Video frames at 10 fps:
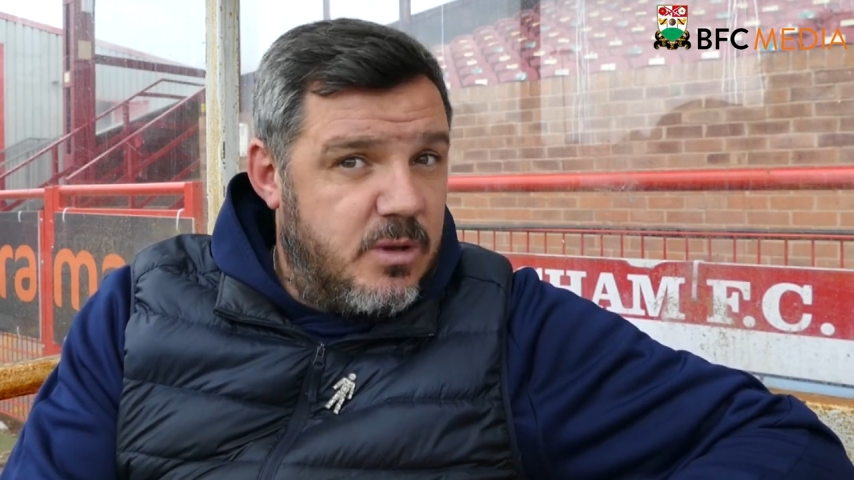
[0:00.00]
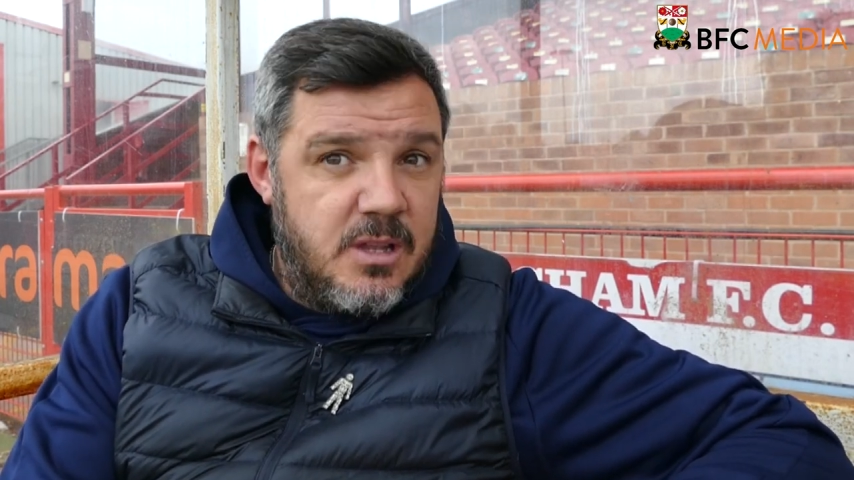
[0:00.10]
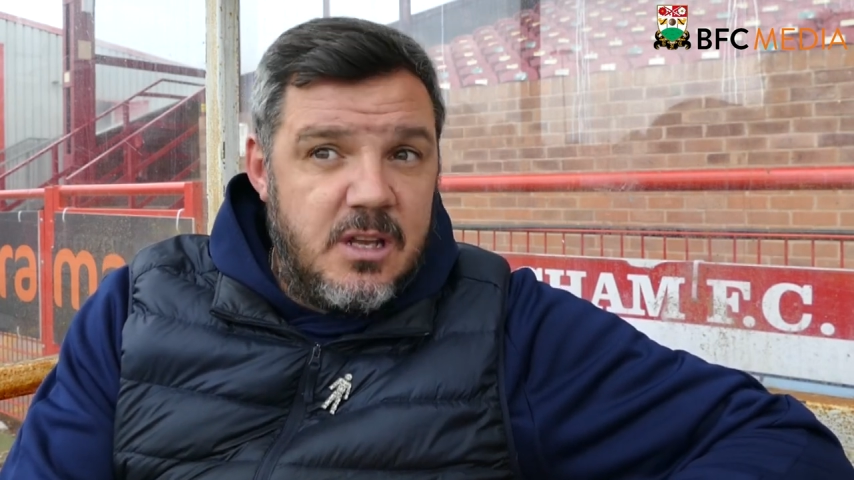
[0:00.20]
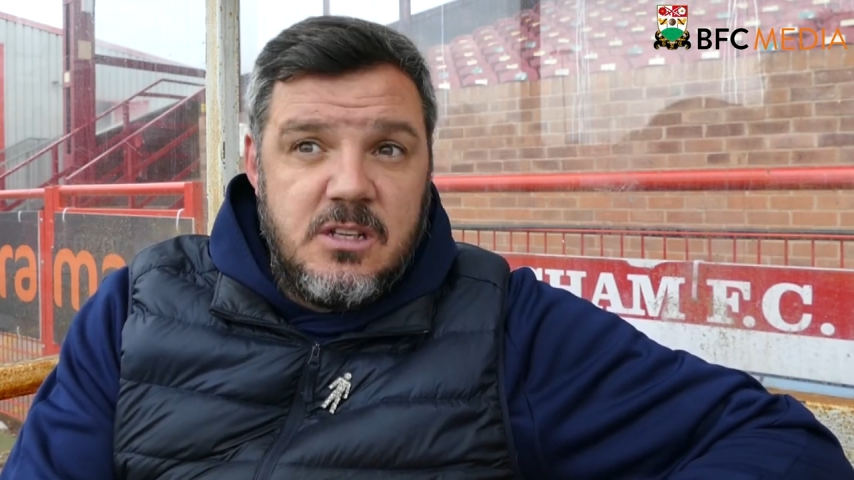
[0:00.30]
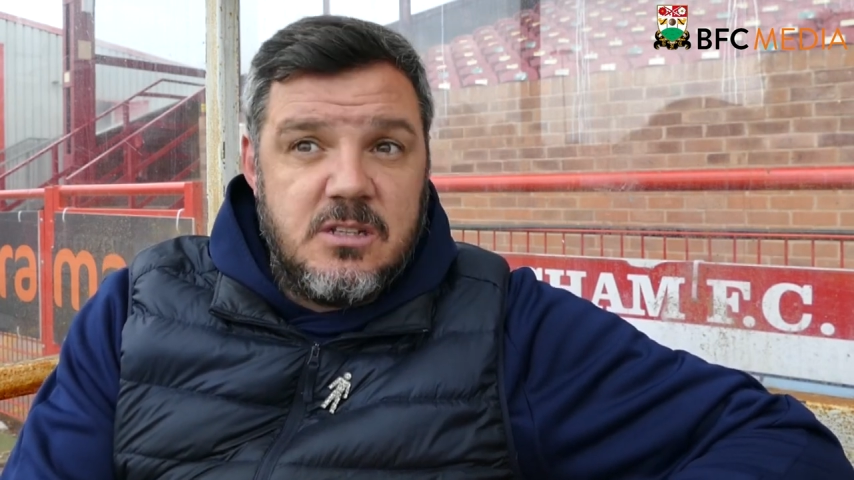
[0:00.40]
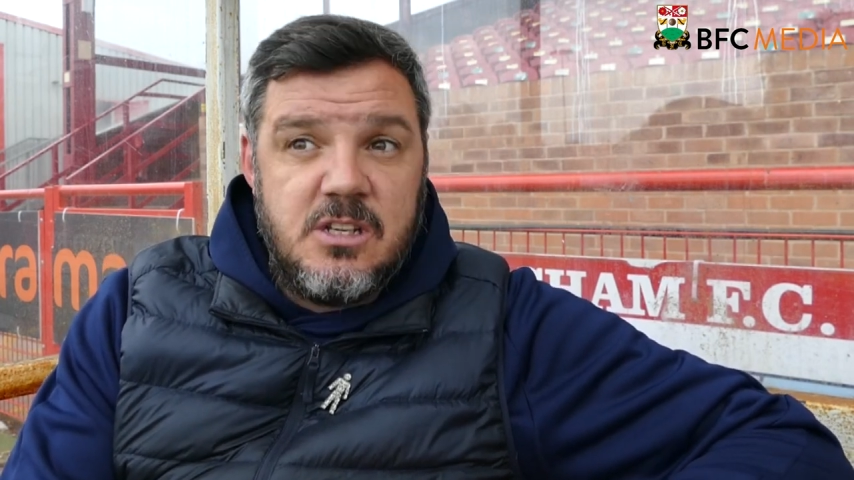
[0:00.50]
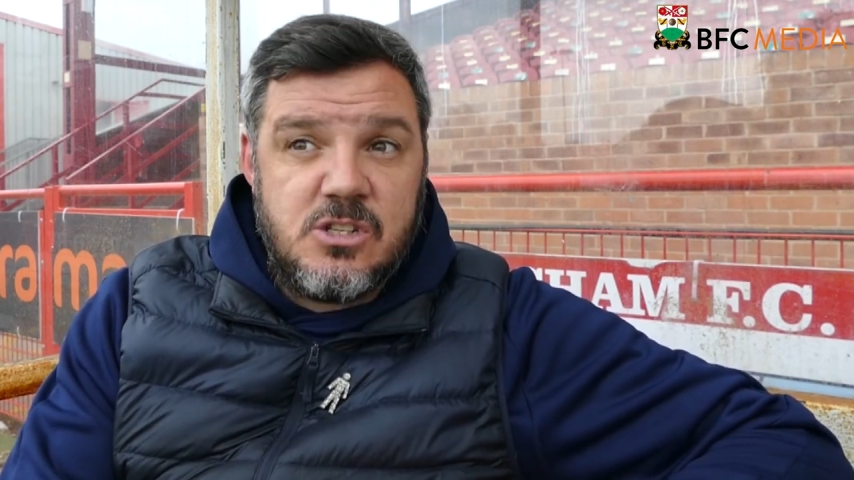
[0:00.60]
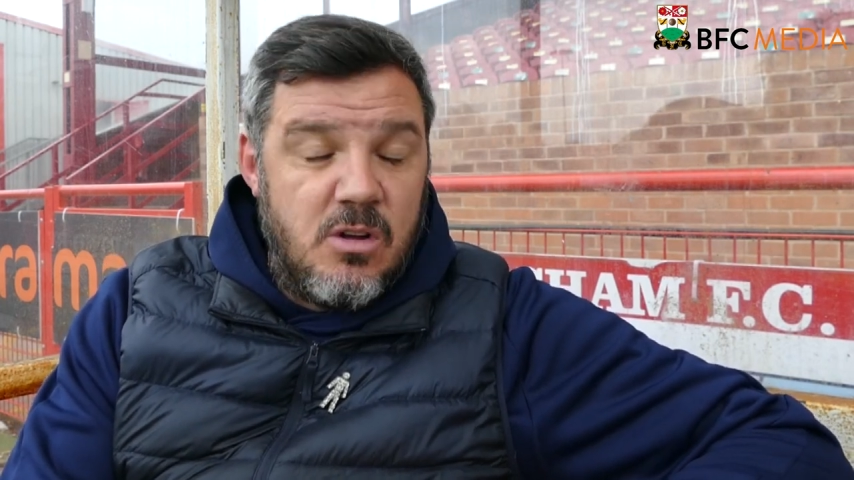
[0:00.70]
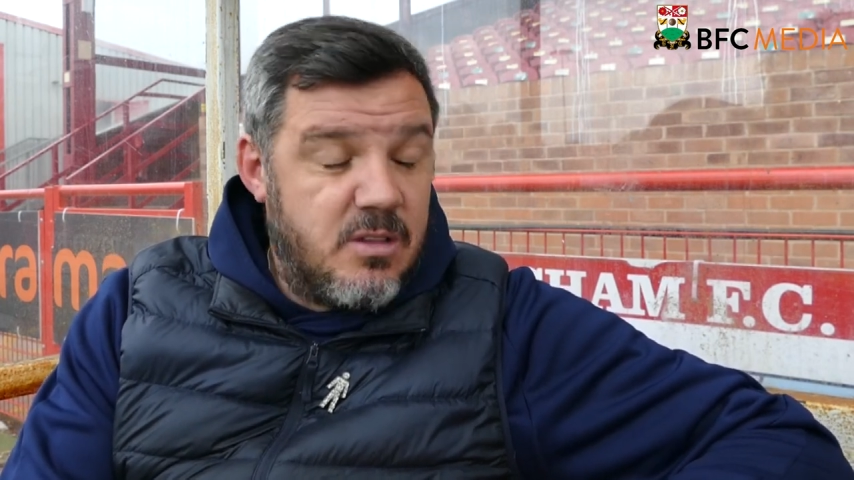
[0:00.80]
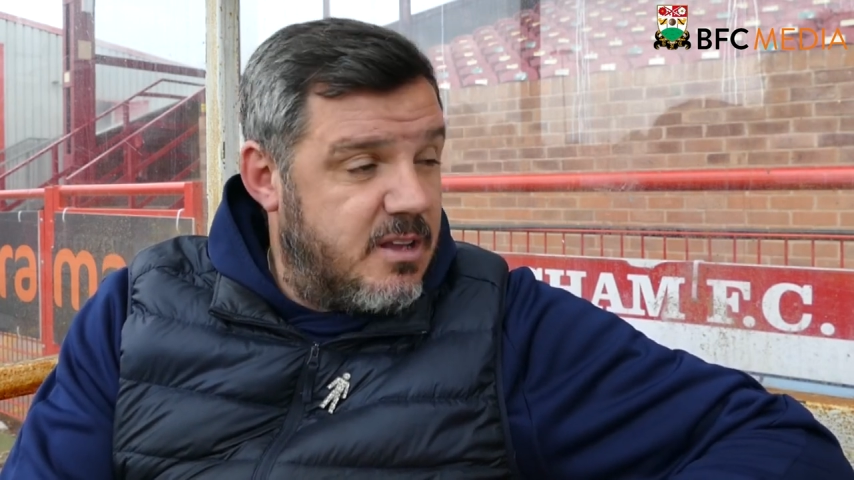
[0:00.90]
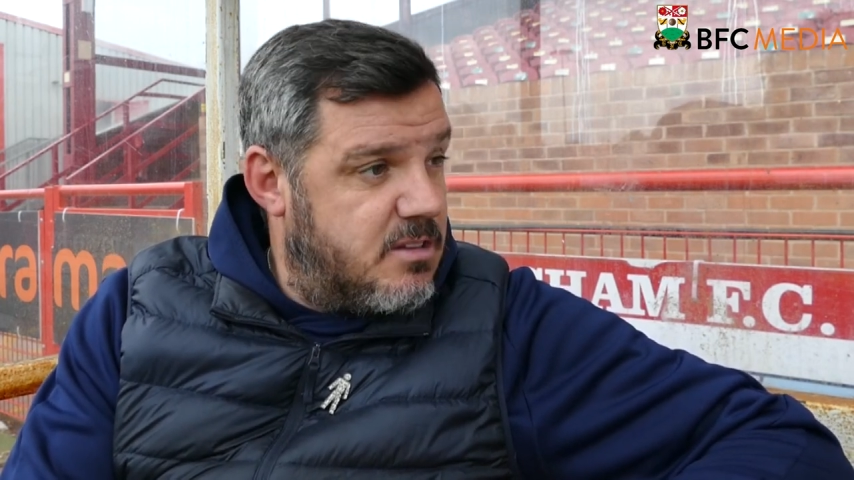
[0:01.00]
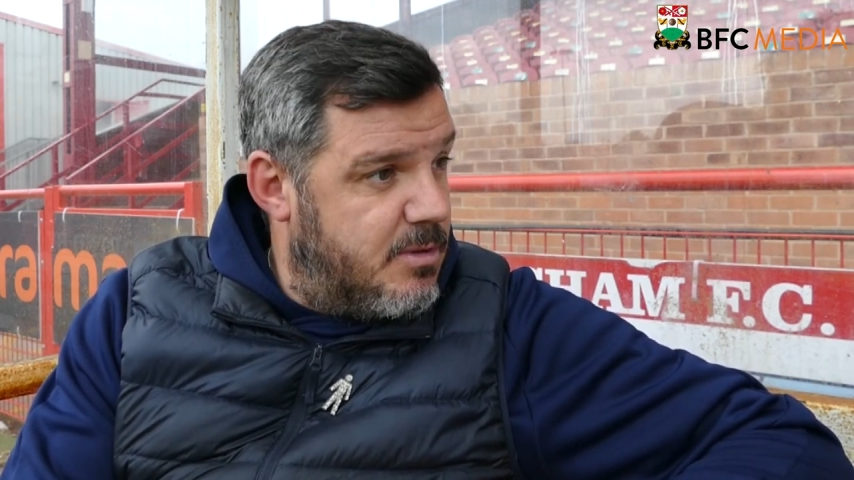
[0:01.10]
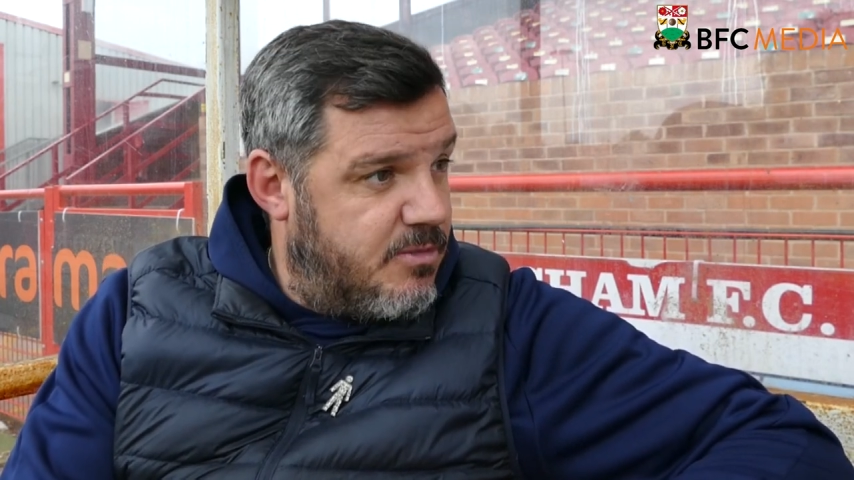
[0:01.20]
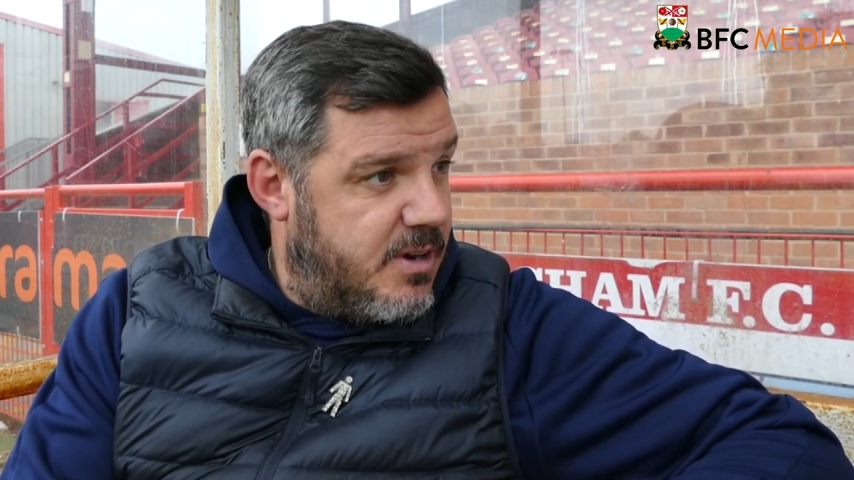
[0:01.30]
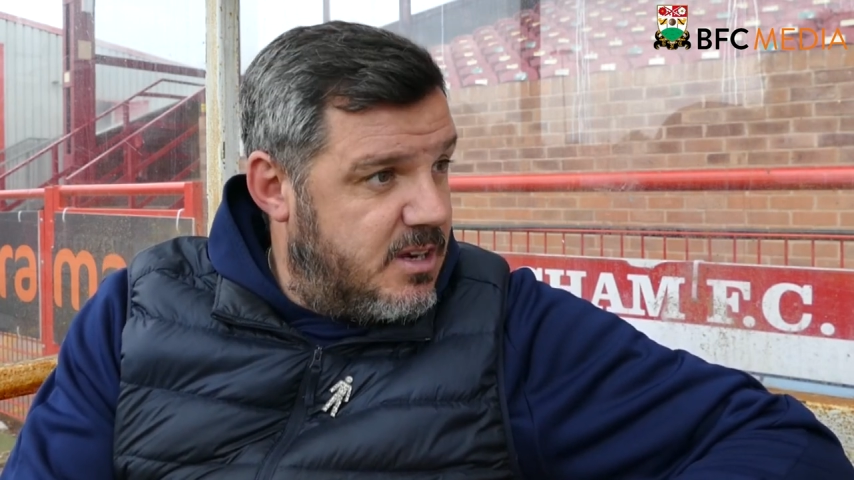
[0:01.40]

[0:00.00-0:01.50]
and then he's got that, to be fair.